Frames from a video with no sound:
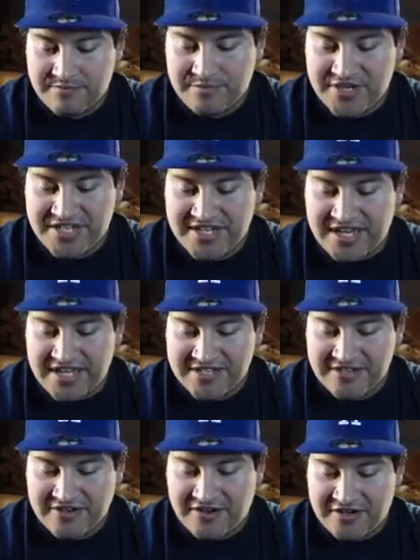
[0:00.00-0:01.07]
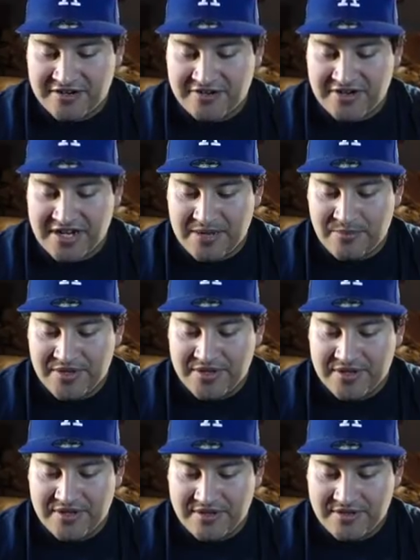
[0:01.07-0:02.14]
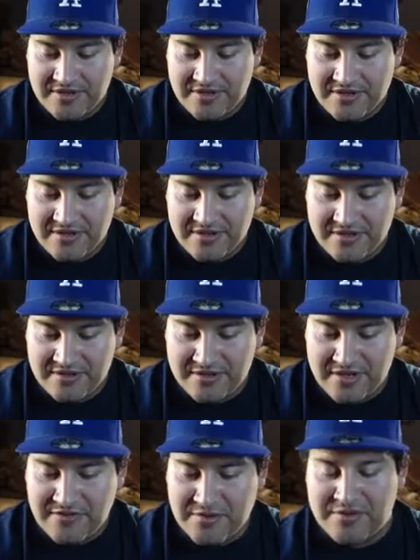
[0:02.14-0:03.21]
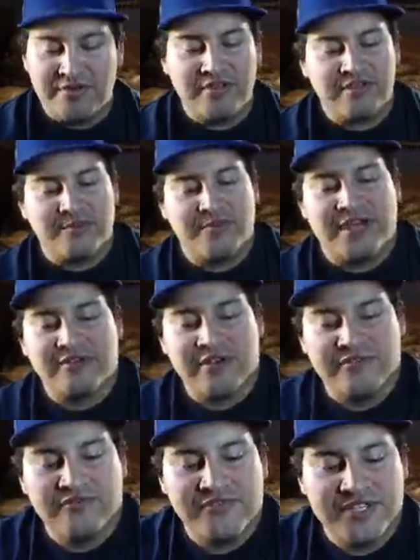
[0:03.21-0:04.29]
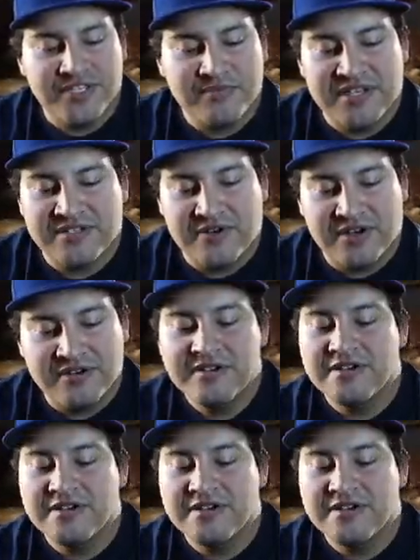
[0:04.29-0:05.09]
But nice card to grab. Love the look of the background for this amazing rare.